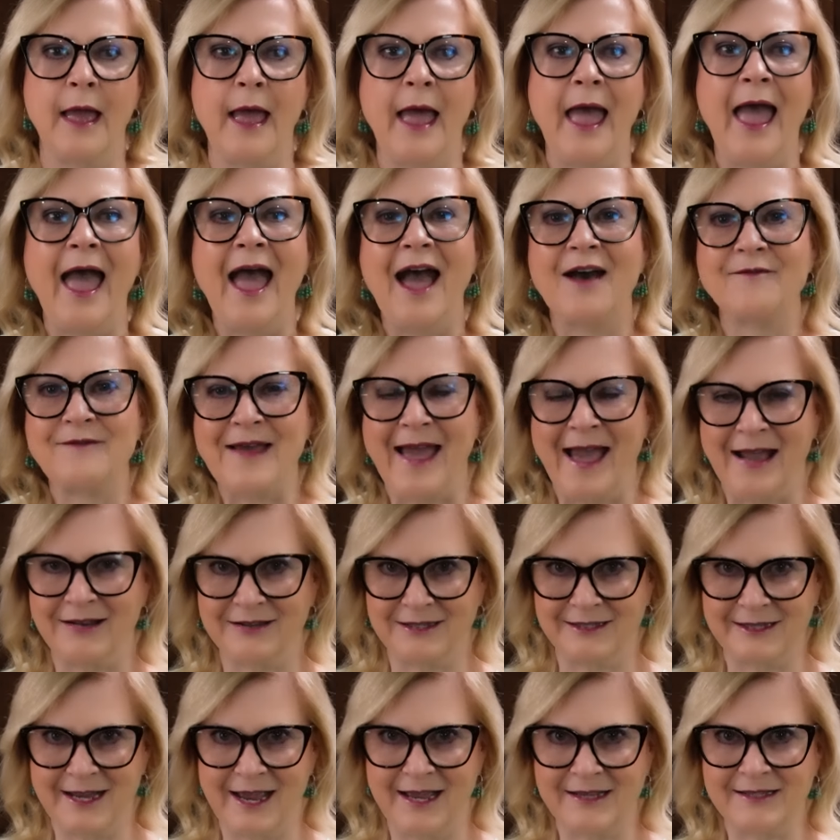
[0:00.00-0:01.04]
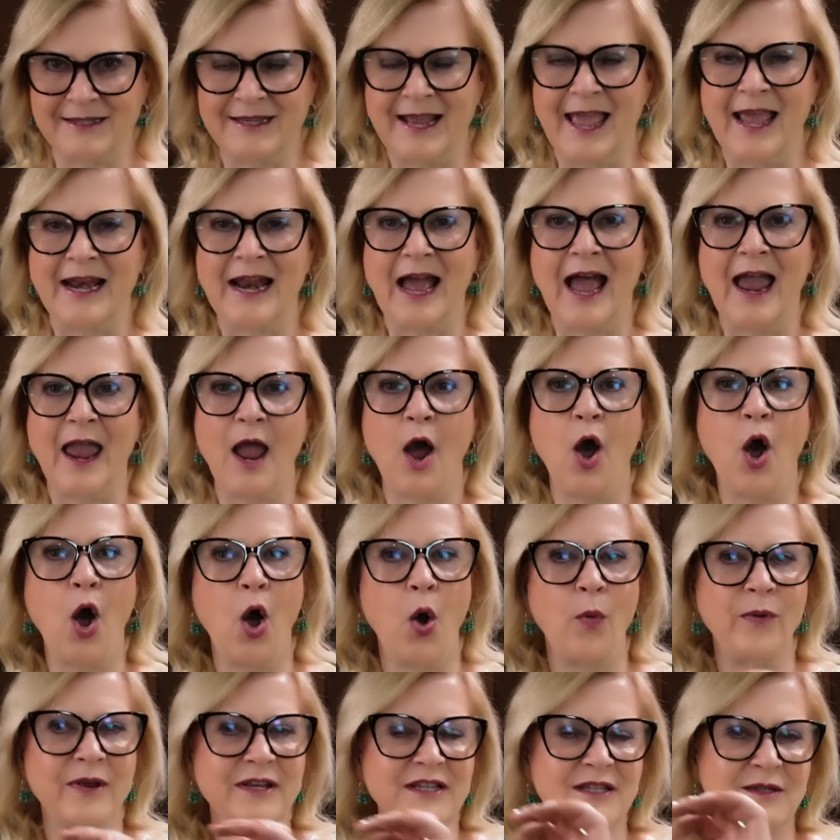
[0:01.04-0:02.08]
have access, and I
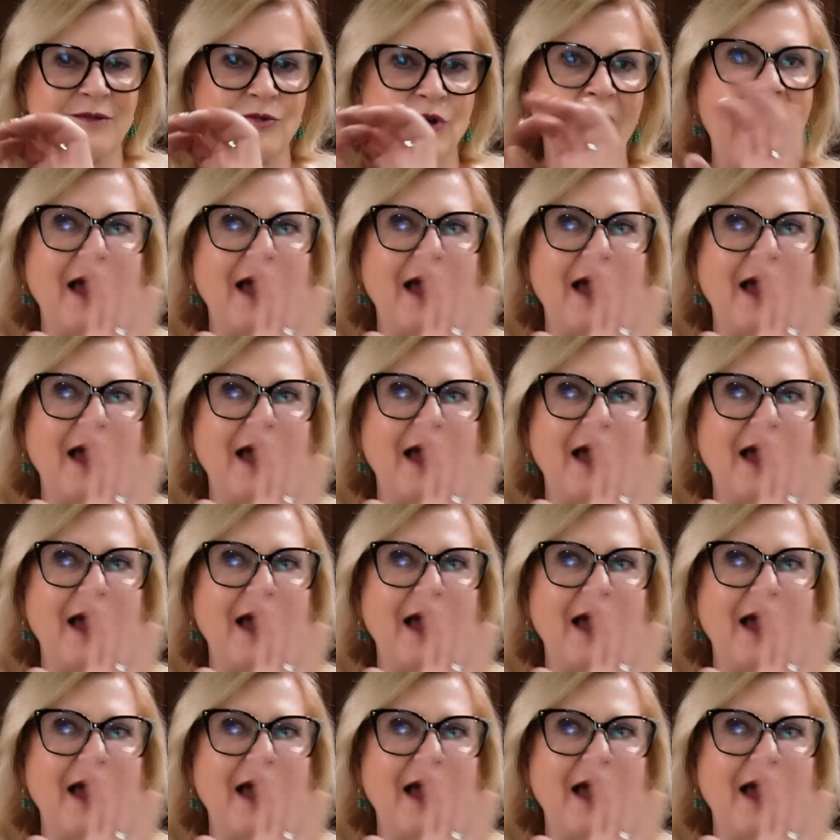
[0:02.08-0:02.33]
always,